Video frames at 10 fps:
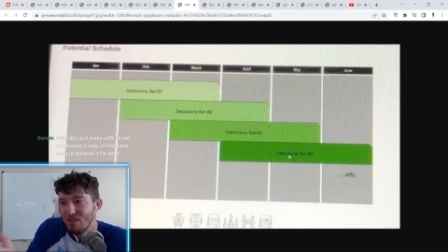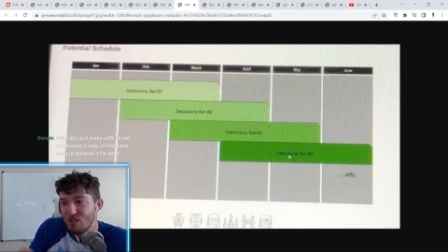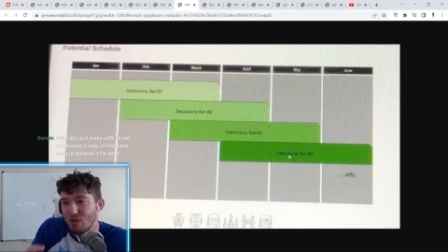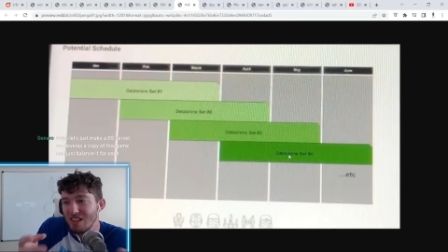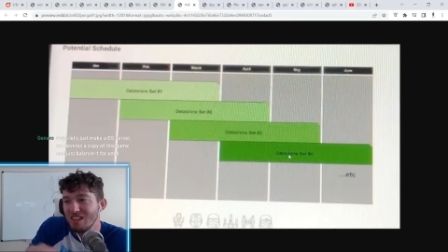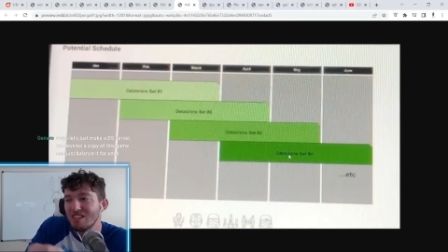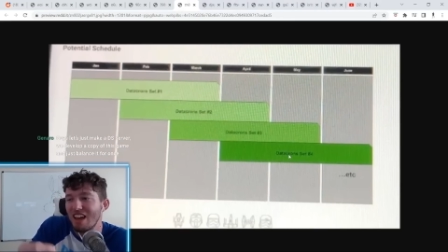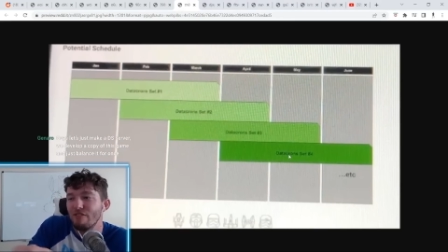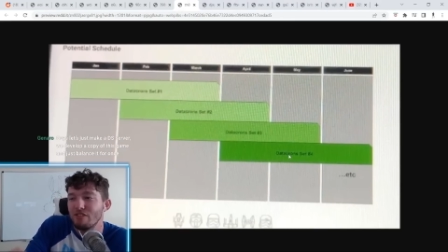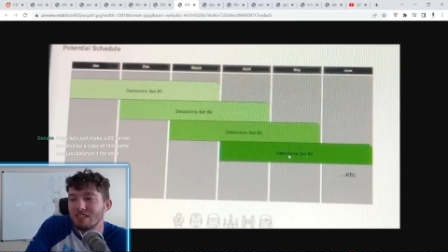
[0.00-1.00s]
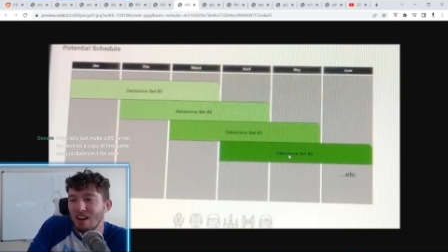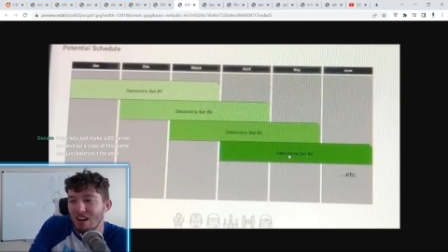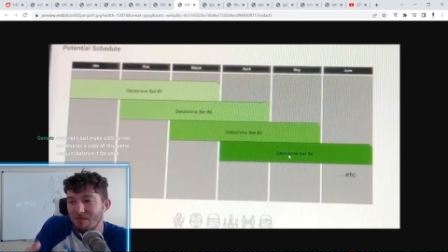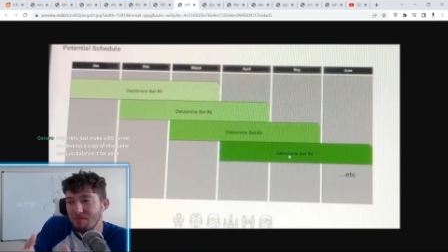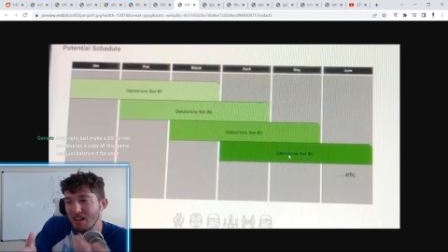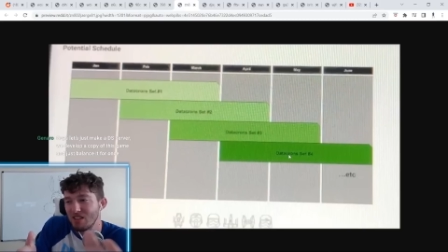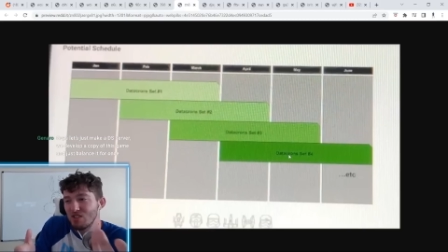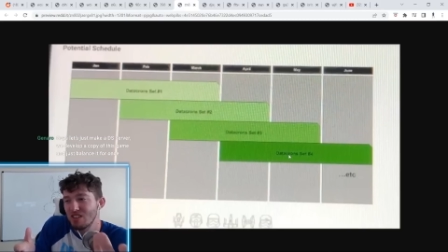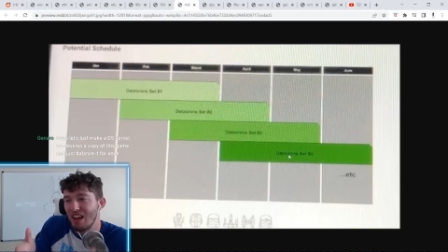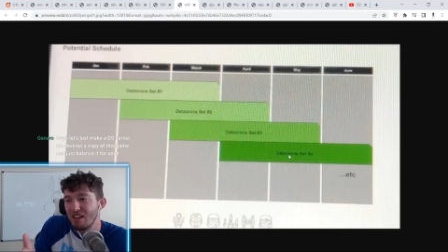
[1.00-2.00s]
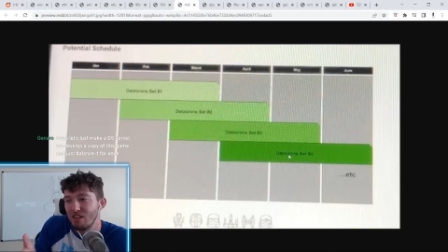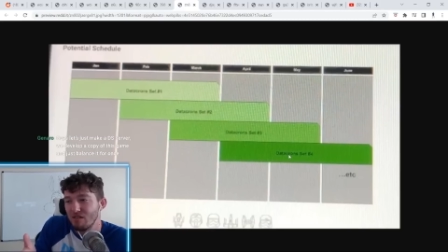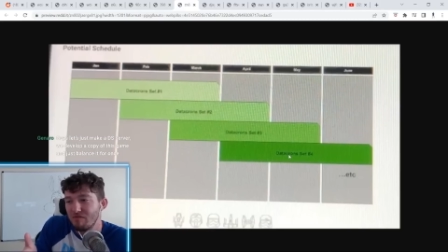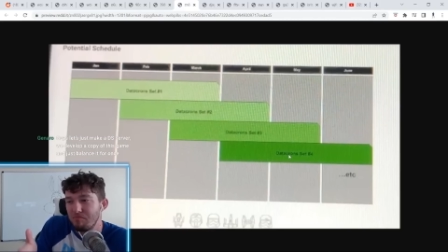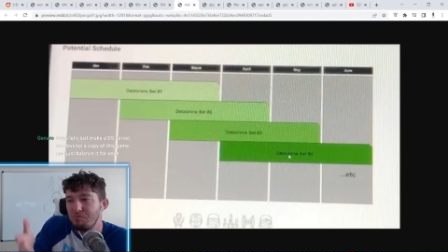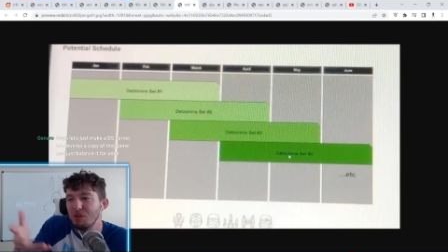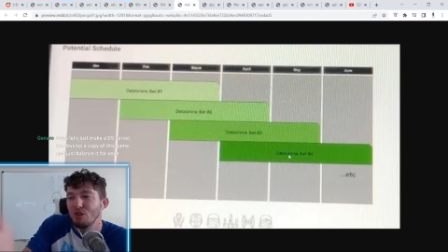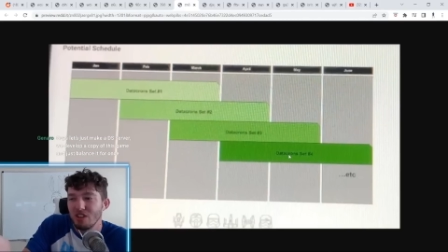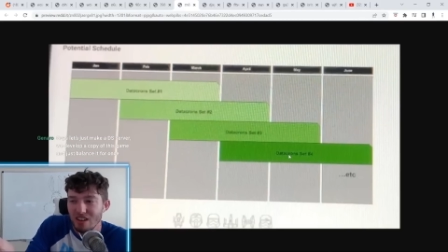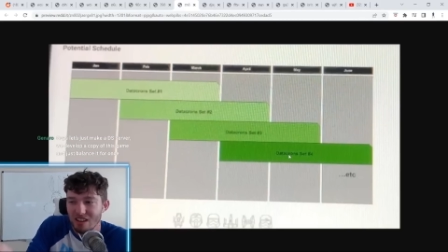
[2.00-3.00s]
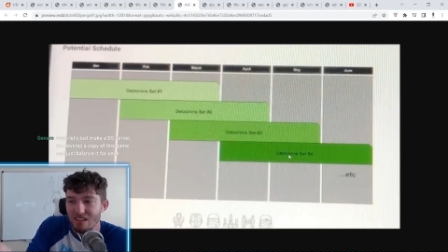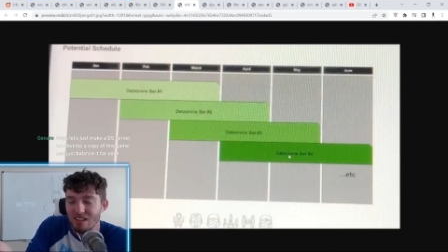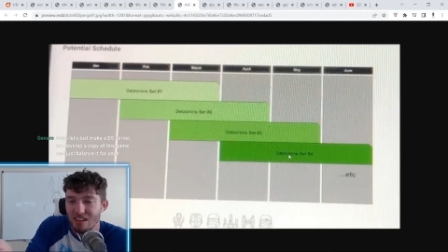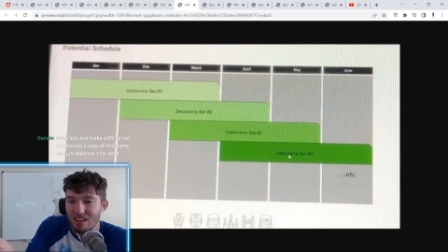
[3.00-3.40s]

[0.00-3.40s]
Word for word: So at least every time it's kind of building,